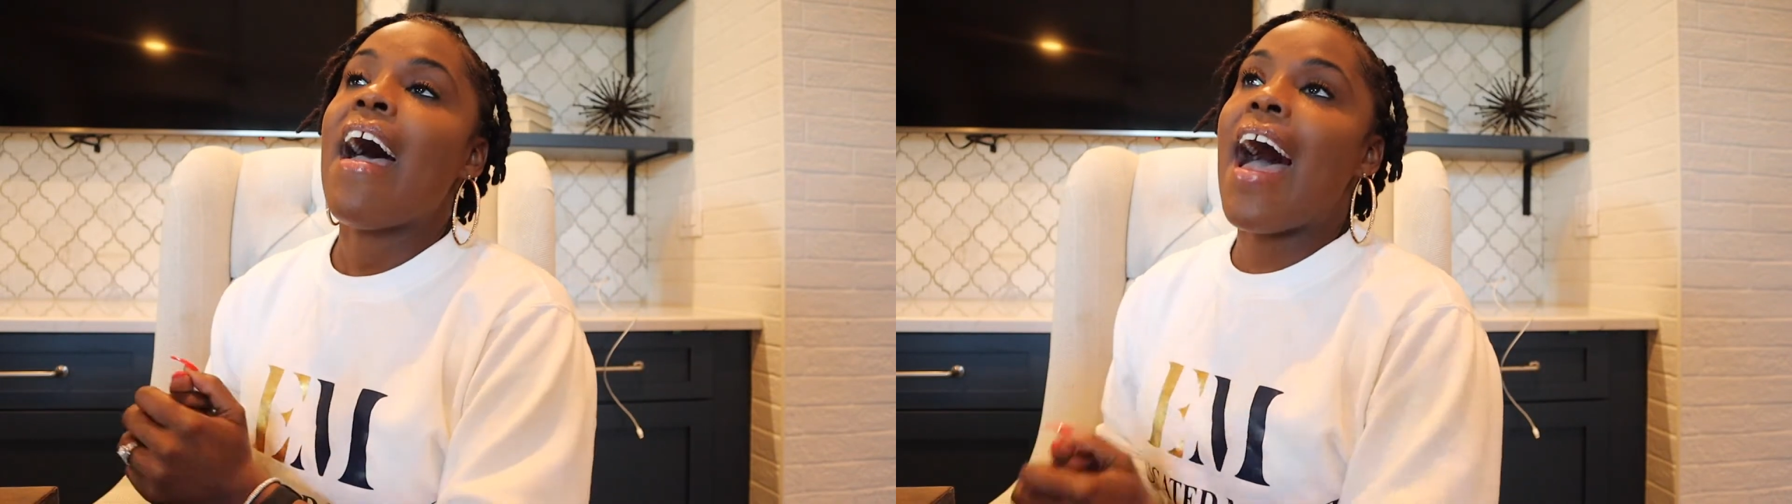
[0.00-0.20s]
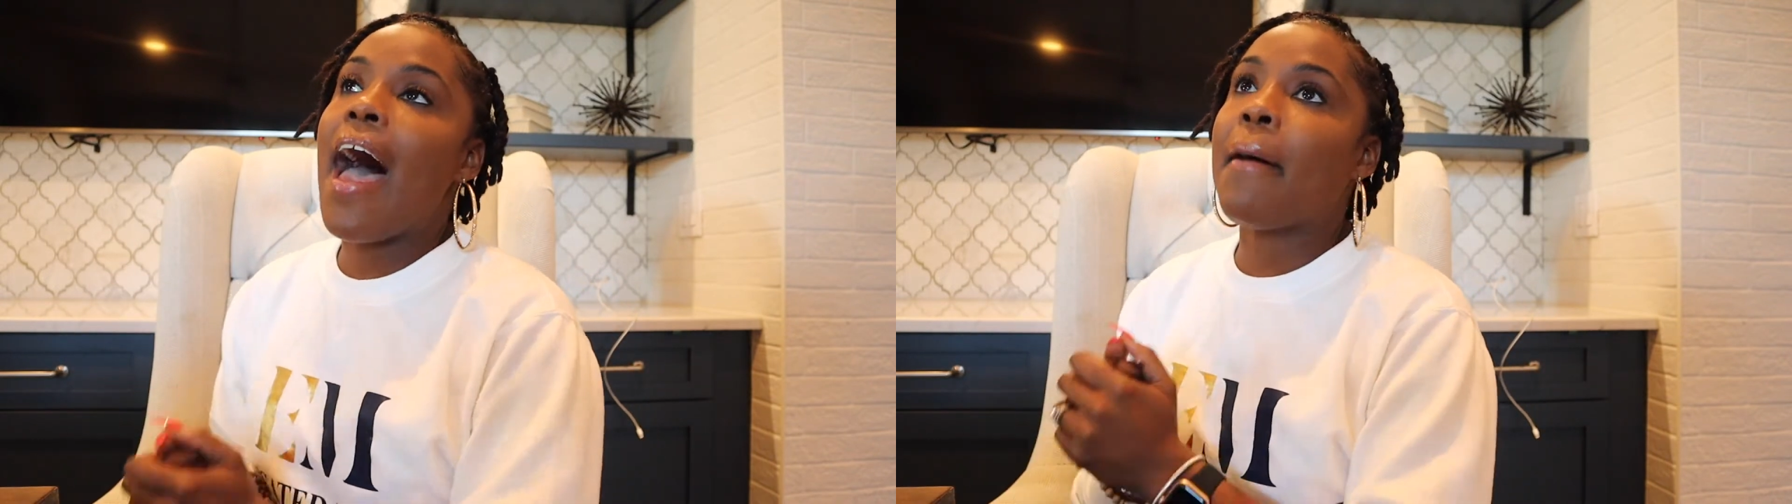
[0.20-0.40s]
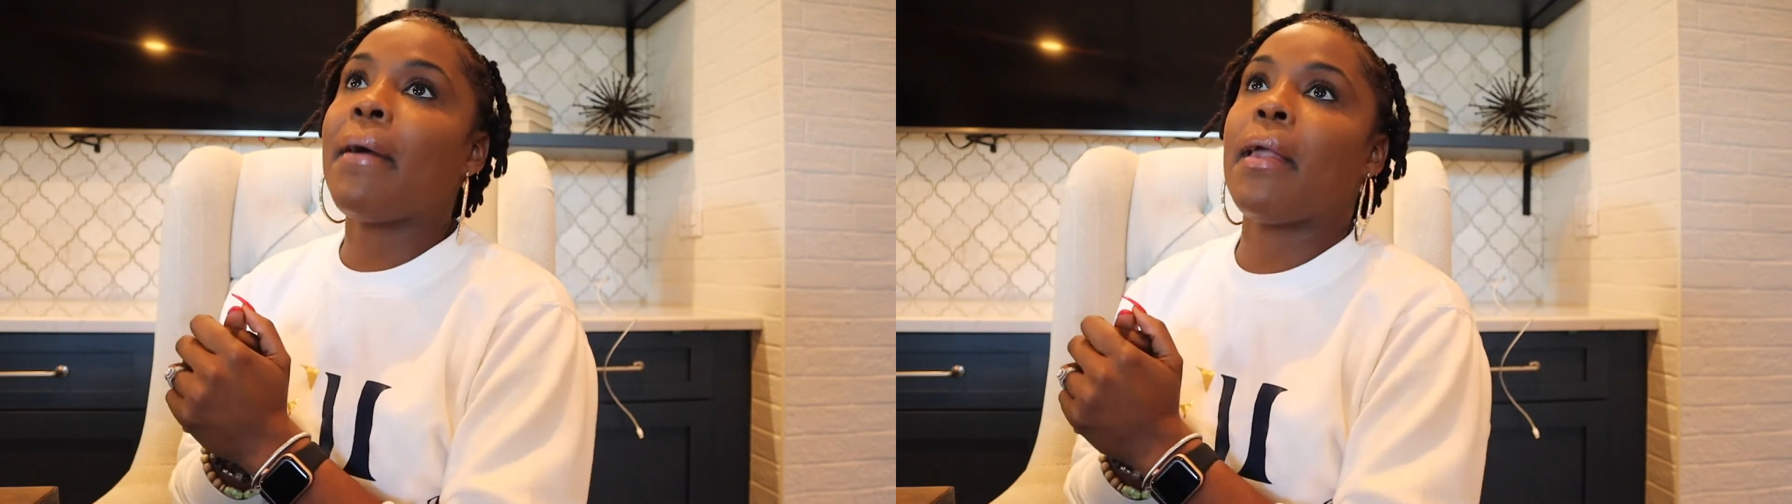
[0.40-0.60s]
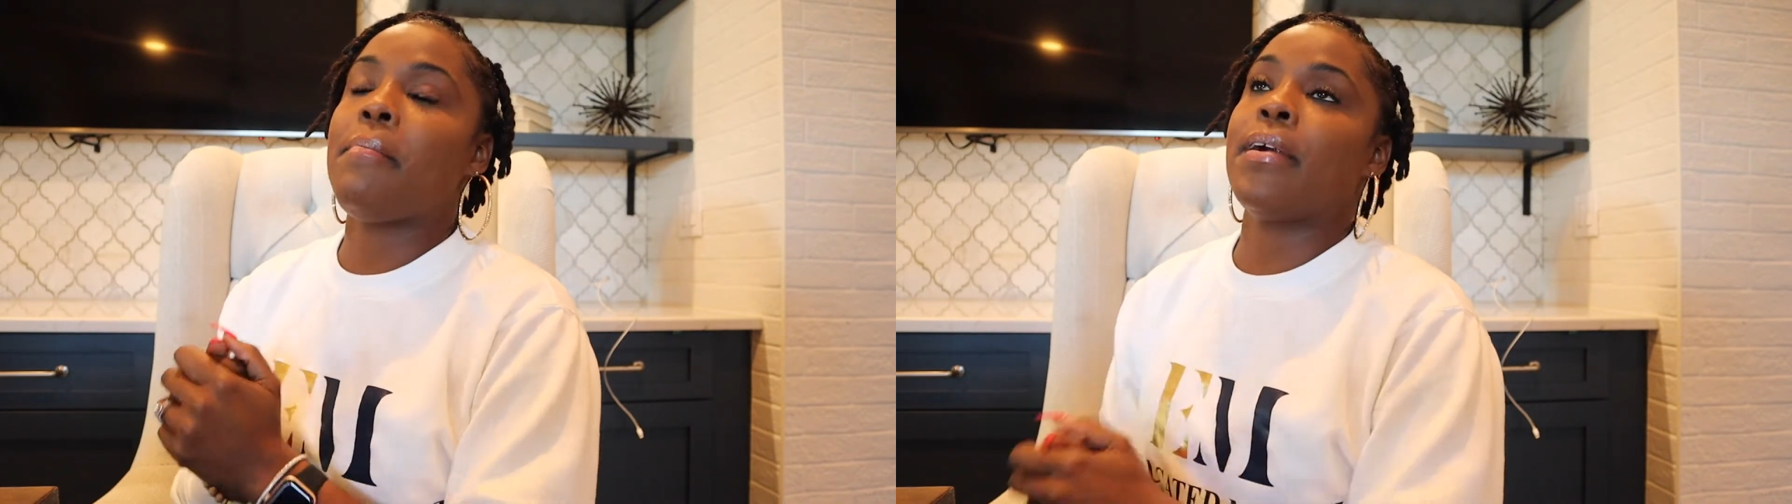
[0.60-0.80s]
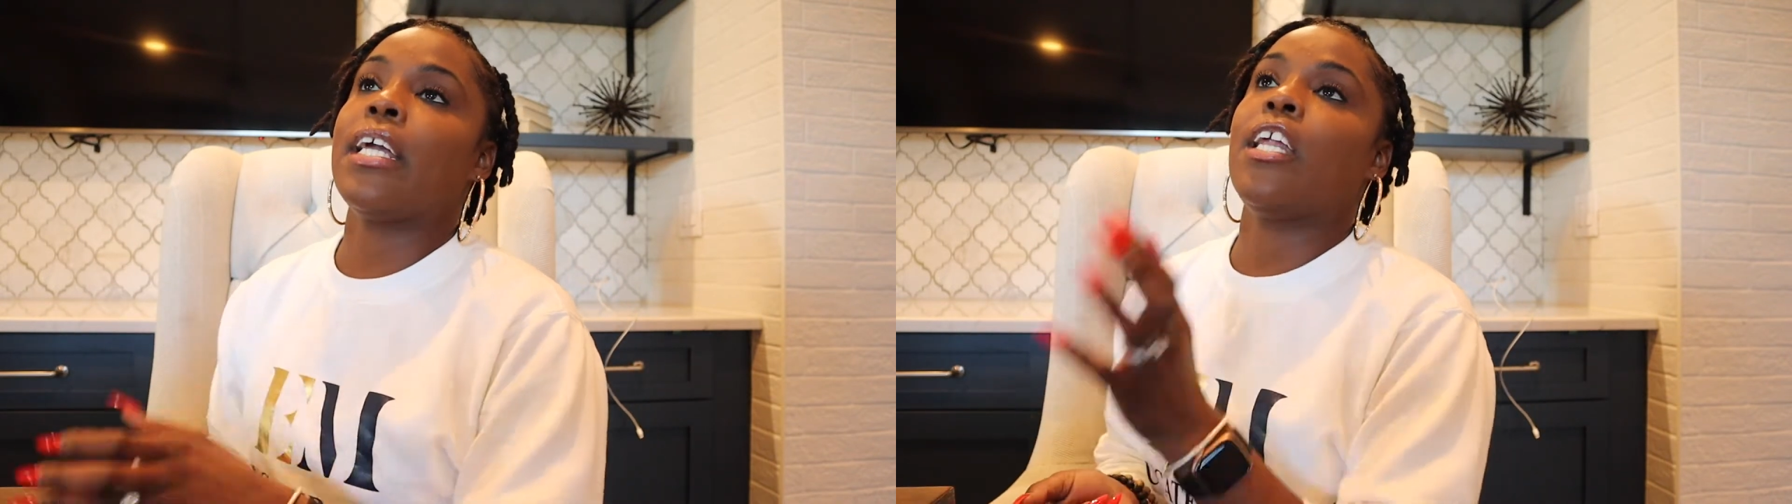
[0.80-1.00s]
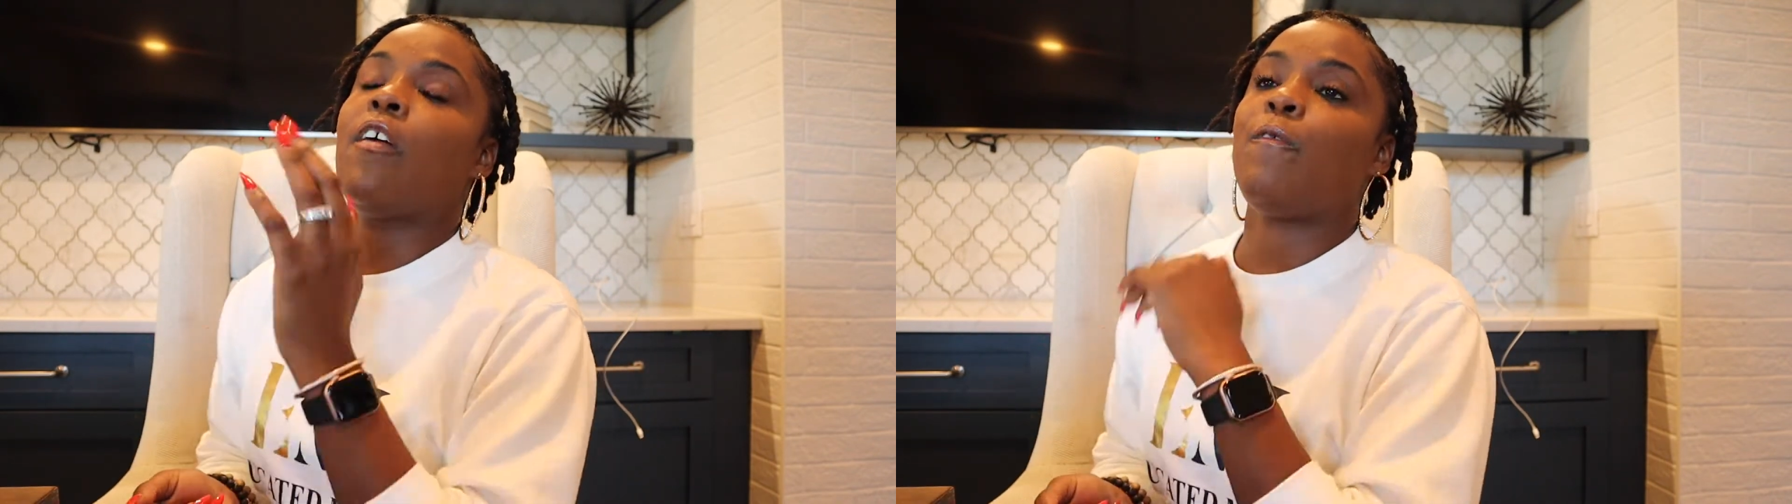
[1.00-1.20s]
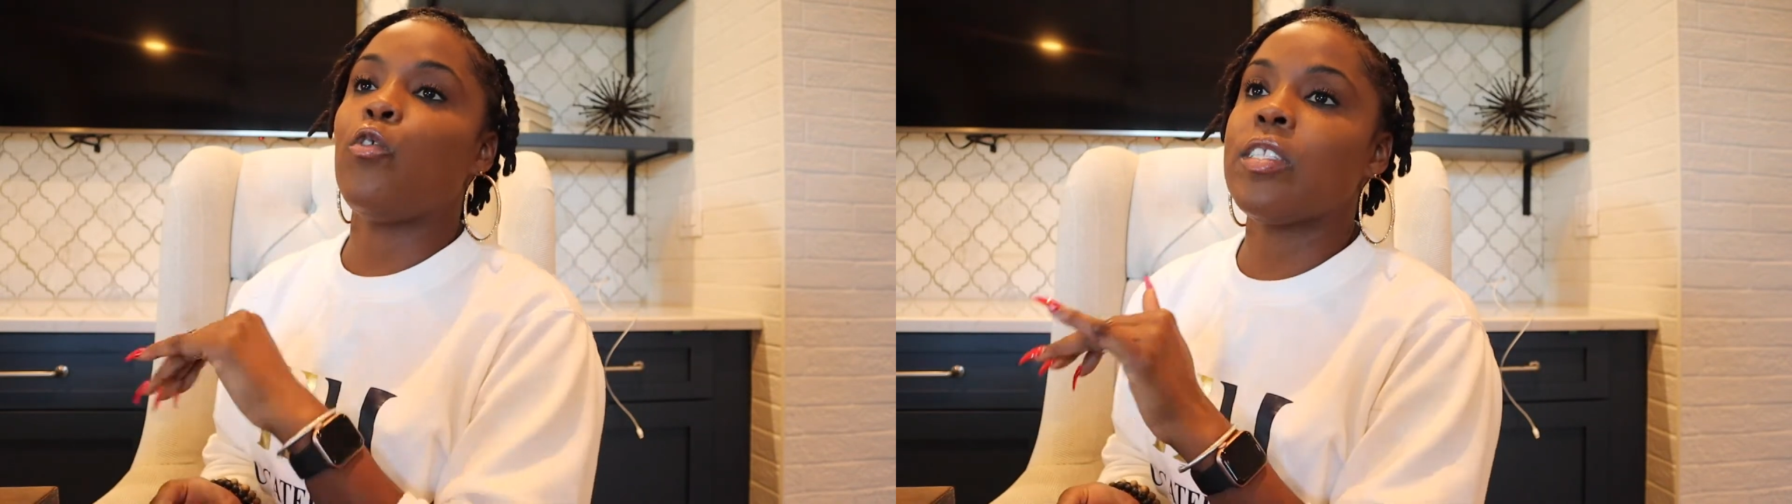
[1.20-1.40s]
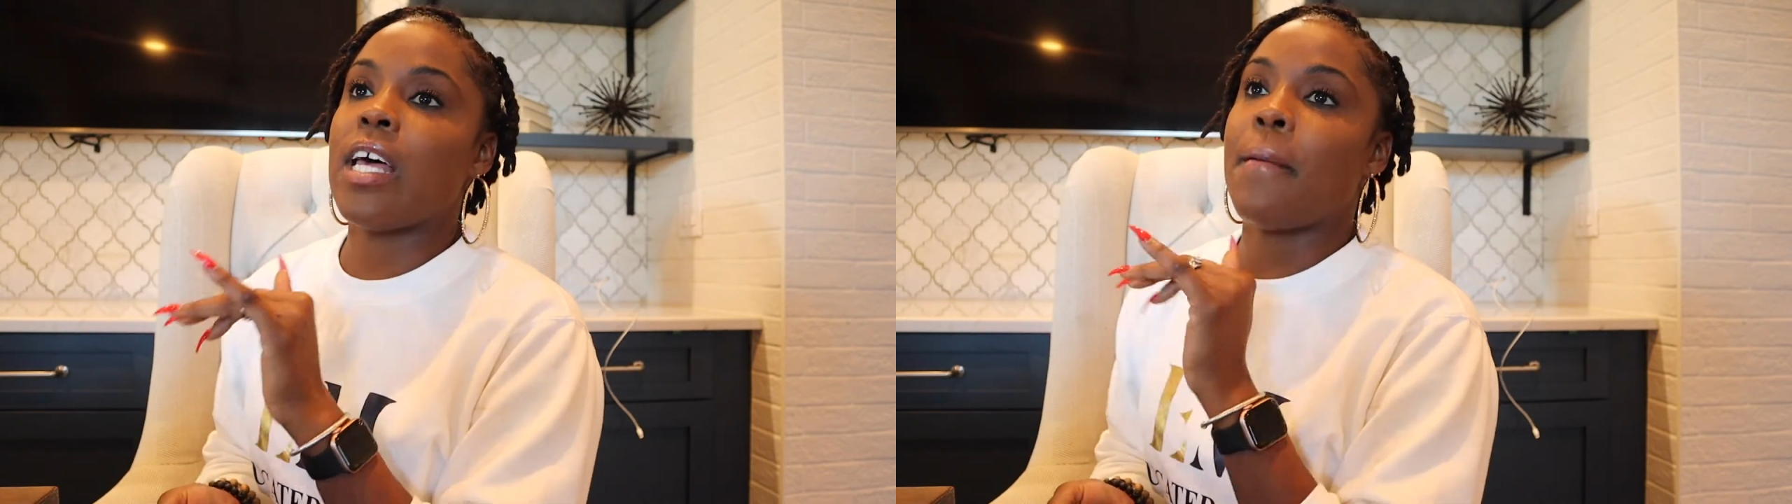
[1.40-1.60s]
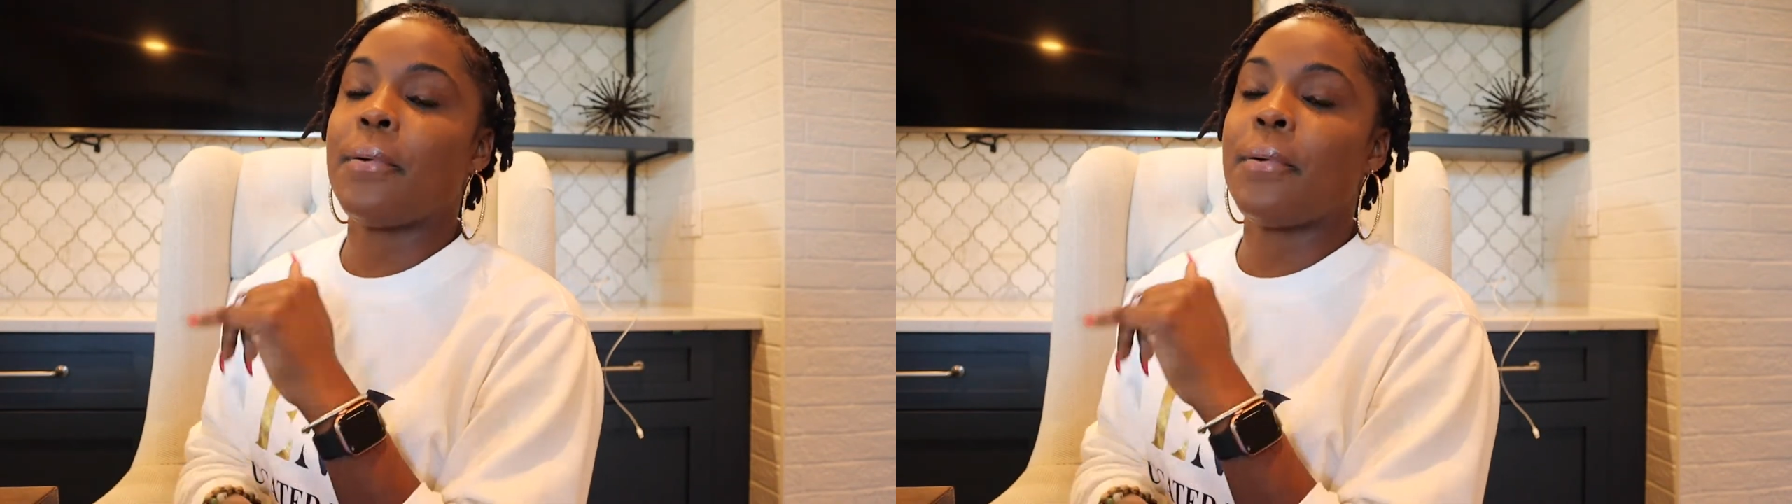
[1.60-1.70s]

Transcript: I may bring in a full-time